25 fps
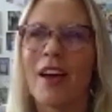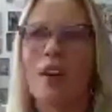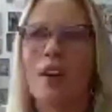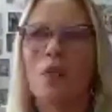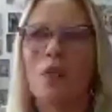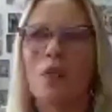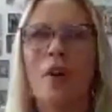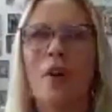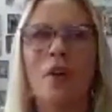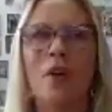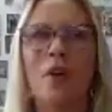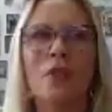
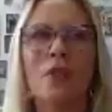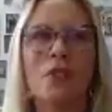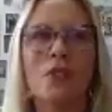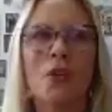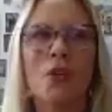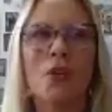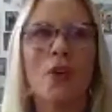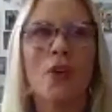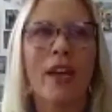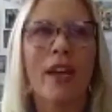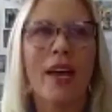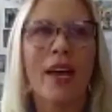well, so
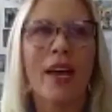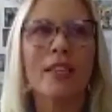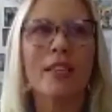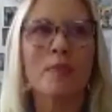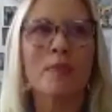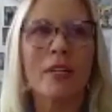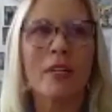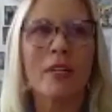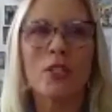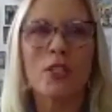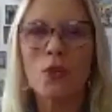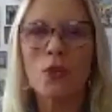I asked my
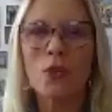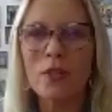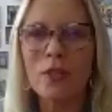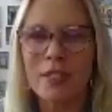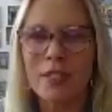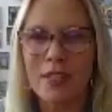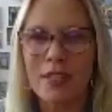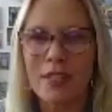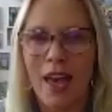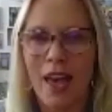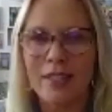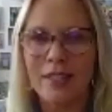students
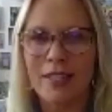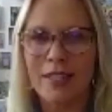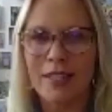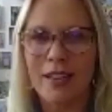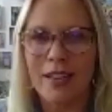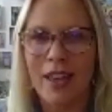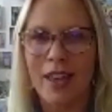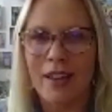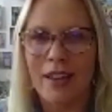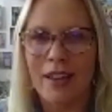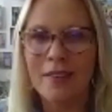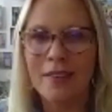that
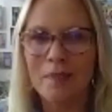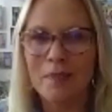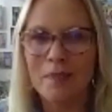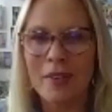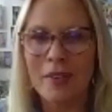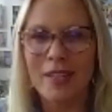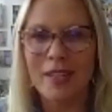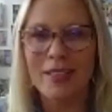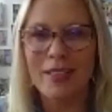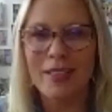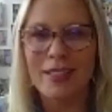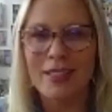today
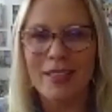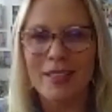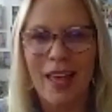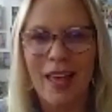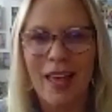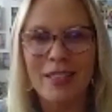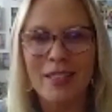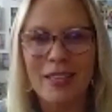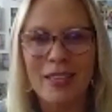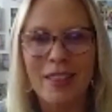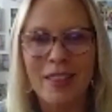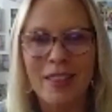because
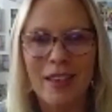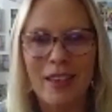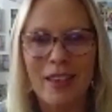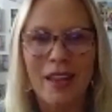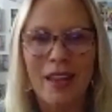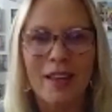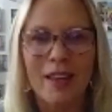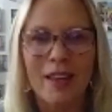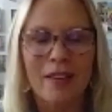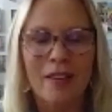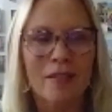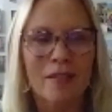that's the thing
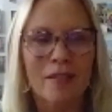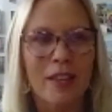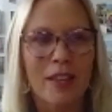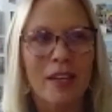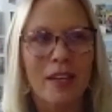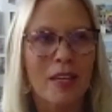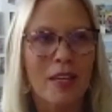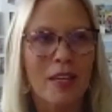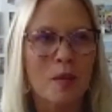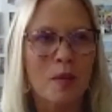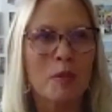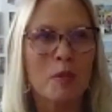I that
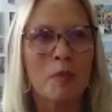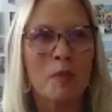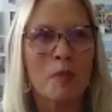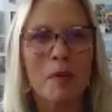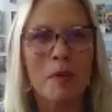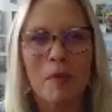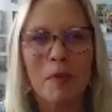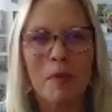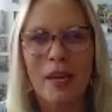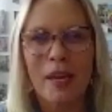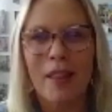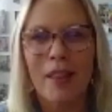keeps me in
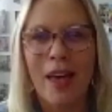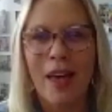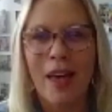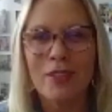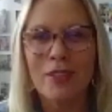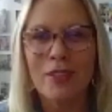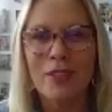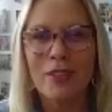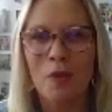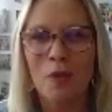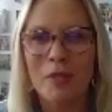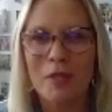my
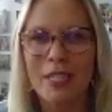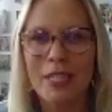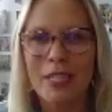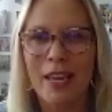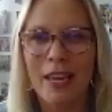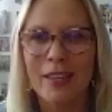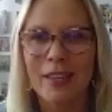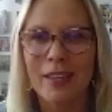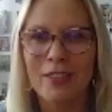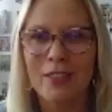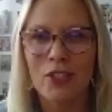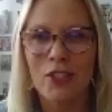classroom is I
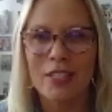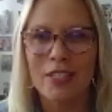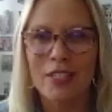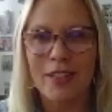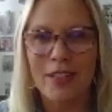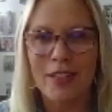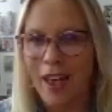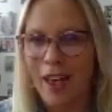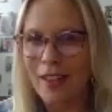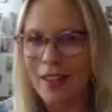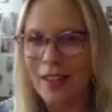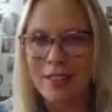can just
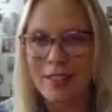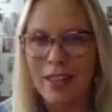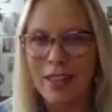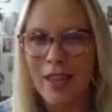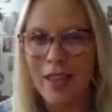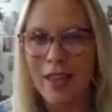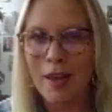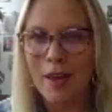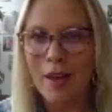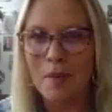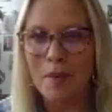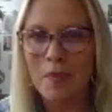ask
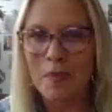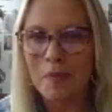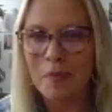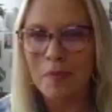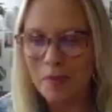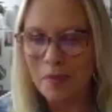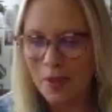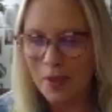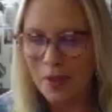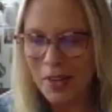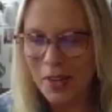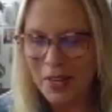them
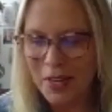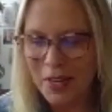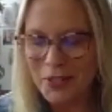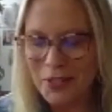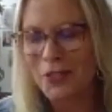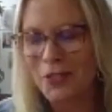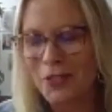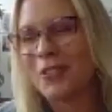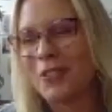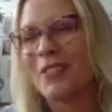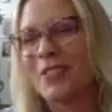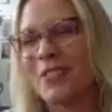the
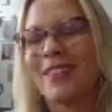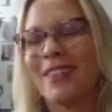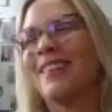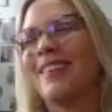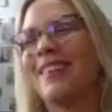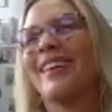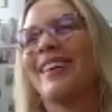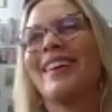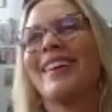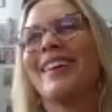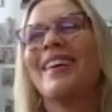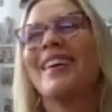answers.
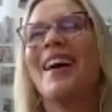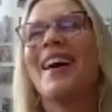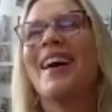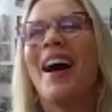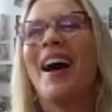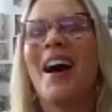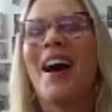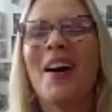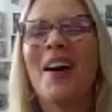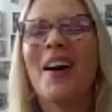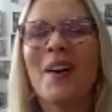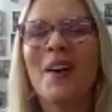
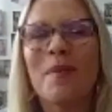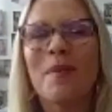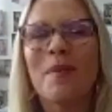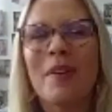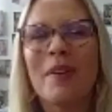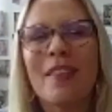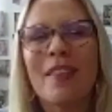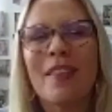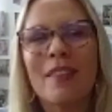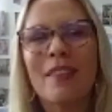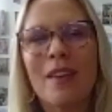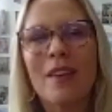
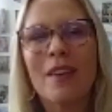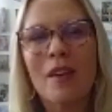And